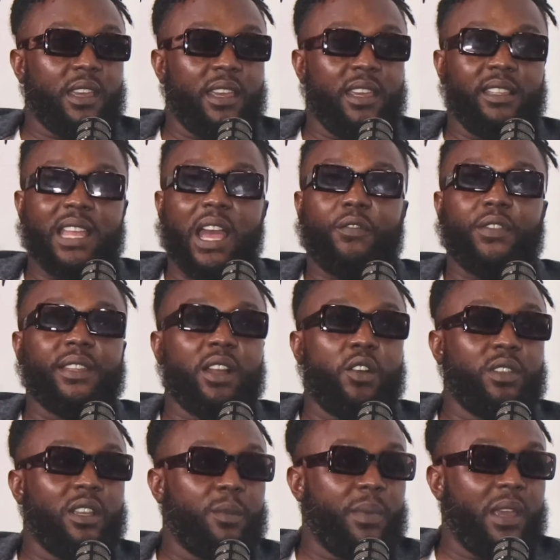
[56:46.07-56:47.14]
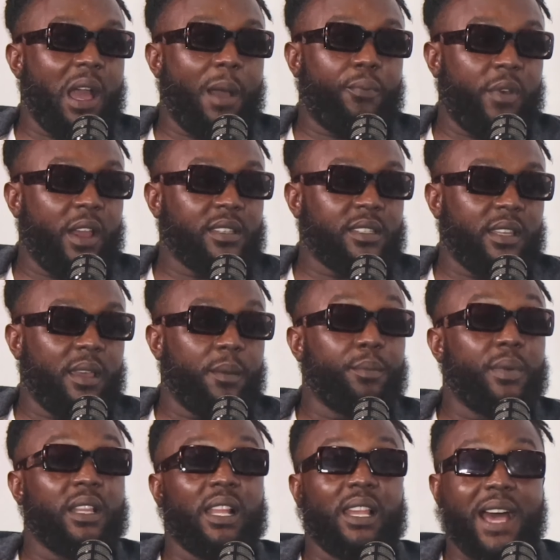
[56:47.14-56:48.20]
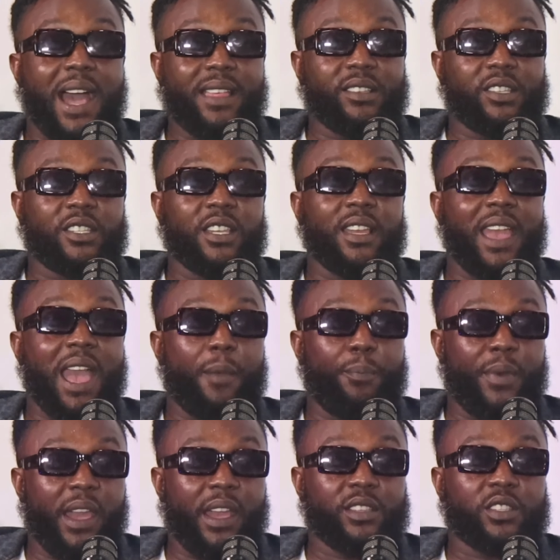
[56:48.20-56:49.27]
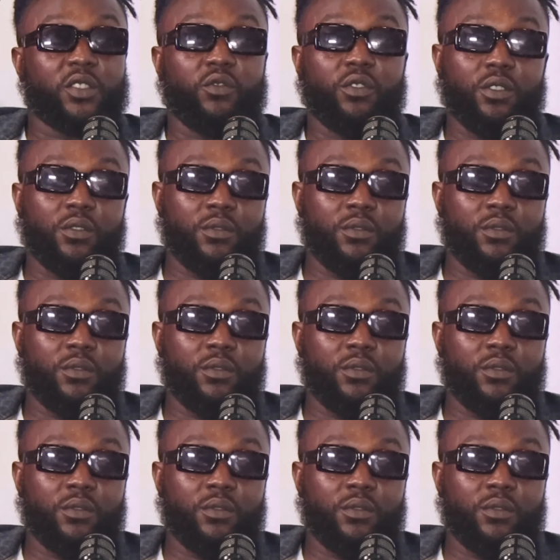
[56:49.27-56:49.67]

and he definitely don't need to be our president. But a lot of shit got passed. Motherfucker, through.